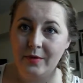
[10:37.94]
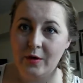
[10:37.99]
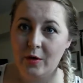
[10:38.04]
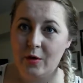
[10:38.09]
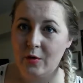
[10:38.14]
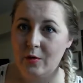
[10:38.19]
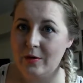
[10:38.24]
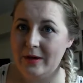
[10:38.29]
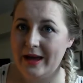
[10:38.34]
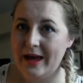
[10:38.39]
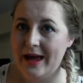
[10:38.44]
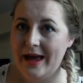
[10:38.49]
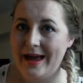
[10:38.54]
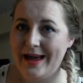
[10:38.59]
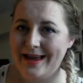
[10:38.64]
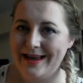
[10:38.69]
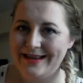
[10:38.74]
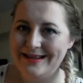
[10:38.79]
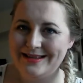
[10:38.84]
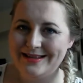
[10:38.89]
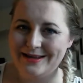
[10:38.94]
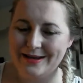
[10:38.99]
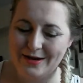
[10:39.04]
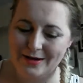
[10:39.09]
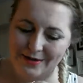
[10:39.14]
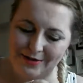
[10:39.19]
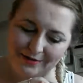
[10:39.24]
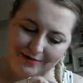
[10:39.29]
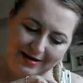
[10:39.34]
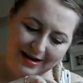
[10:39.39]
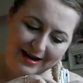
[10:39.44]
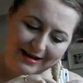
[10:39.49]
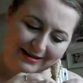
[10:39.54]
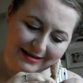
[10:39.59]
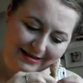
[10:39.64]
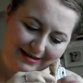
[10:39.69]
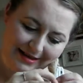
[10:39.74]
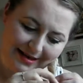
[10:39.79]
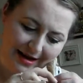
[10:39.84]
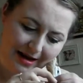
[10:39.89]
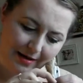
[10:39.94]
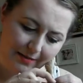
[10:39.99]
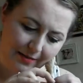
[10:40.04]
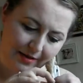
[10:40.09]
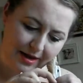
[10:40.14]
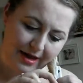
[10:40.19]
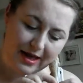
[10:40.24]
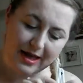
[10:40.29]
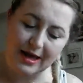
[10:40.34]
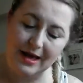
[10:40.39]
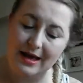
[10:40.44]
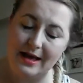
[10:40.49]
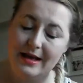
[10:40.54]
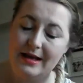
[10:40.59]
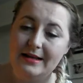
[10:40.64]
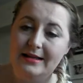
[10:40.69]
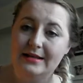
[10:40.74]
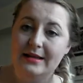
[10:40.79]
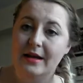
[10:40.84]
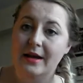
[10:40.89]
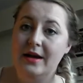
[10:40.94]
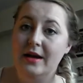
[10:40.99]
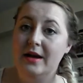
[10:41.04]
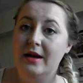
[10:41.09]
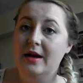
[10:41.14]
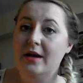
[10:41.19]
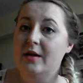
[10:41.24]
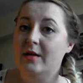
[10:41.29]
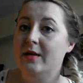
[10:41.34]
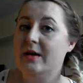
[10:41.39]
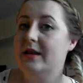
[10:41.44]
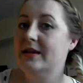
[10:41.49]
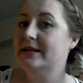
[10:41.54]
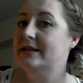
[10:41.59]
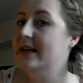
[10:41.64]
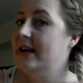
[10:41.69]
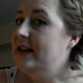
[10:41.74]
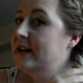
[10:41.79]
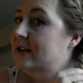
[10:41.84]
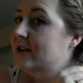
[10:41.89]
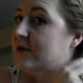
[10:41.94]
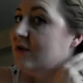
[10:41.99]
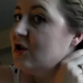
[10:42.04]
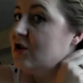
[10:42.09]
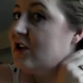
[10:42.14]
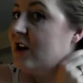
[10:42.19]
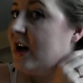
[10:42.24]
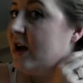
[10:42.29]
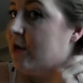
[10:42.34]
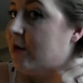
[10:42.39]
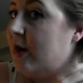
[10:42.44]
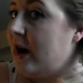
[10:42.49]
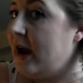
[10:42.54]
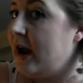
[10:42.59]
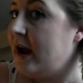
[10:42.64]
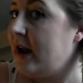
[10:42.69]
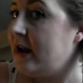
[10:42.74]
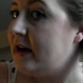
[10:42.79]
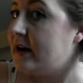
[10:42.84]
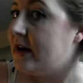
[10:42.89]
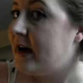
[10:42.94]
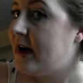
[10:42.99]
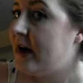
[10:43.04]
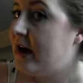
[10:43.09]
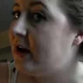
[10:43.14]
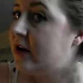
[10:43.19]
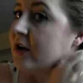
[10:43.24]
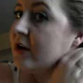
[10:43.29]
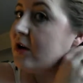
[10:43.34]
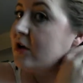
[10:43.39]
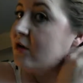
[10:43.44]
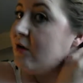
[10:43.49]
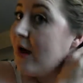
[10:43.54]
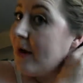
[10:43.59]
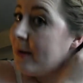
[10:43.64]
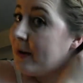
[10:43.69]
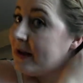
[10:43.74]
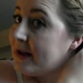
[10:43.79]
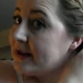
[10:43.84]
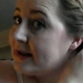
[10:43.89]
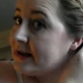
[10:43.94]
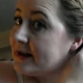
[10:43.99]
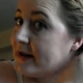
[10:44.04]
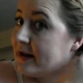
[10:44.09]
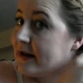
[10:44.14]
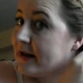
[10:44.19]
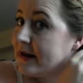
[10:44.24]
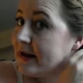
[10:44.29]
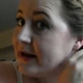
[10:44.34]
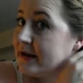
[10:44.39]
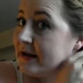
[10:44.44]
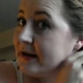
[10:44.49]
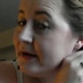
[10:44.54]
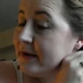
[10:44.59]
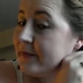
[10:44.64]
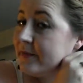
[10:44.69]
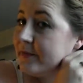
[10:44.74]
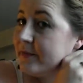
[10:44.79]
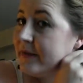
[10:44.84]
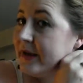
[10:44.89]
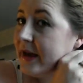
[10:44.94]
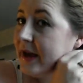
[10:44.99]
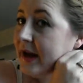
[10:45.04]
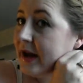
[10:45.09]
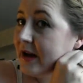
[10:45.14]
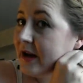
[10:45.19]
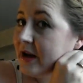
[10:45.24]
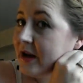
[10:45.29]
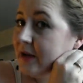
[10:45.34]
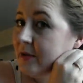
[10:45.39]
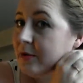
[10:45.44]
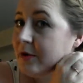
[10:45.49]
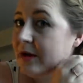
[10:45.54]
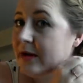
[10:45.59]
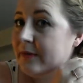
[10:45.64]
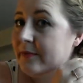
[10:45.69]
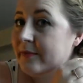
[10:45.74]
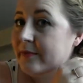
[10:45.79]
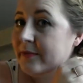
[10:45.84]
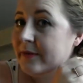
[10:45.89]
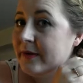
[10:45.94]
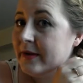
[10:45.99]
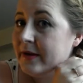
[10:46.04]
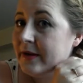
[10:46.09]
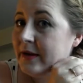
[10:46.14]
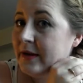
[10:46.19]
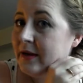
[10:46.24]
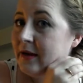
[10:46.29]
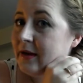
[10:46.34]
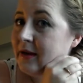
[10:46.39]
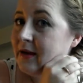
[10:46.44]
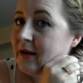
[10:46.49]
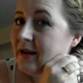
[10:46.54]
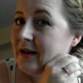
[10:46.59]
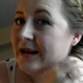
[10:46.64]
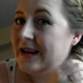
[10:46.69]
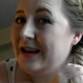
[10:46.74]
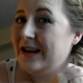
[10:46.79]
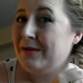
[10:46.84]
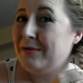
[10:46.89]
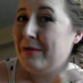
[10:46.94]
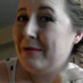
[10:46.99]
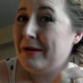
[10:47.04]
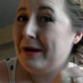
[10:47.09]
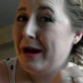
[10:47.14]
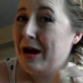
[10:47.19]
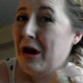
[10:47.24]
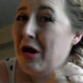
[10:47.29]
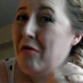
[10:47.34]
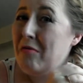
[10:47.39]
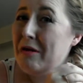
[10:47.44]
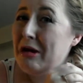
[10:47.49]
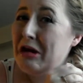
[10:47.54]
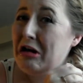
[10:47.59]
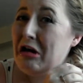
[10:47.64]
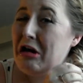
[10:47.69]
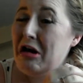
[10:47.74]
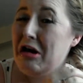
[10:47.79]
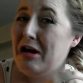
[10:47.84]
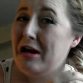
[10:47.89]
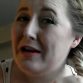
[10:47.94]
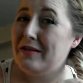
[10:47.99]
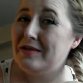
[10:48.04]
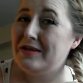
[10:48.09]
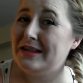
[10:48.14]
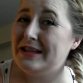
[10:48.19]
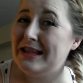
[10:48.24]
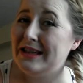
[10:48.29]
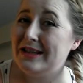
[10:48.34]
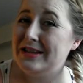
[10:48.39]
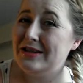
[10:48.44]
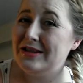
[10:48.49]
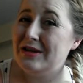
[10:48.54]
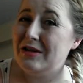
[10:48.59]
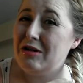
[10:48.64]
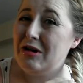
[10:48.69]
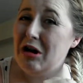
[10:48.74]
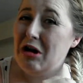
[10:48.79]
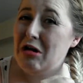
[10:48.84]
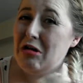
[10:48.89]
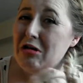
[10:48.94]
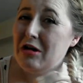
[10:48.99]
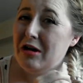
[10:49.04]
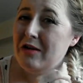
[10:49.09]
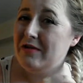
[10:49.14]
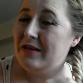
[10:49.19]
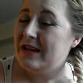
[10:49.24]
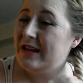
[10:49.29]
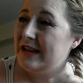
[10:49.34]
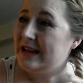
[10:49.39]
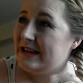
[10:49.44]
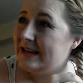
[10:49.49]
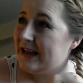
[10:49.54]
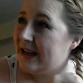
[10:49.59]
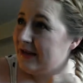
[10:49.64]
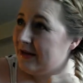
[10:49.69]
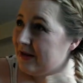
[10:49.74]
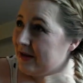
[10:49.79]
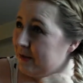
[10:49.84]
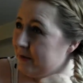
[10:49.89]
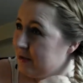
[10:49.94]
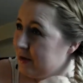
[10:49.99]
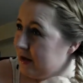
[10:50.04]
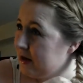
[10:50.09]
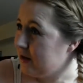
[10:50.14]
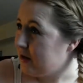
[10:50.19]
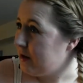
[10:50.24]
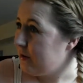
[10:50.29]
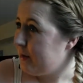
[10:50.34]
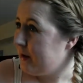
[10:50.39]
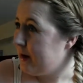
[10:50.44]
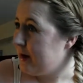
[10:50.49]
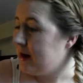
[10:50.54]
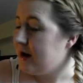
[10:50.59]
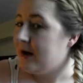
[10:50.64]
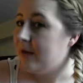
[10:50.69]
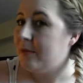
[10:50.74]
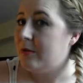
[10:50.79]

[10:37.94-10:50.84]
Okay, so next step is you're going to take this fishtail braid and you're going to grab either side and you're going to pull it. And you might be like, oh my god, I've just taken so long over this, how can I pull it all apart?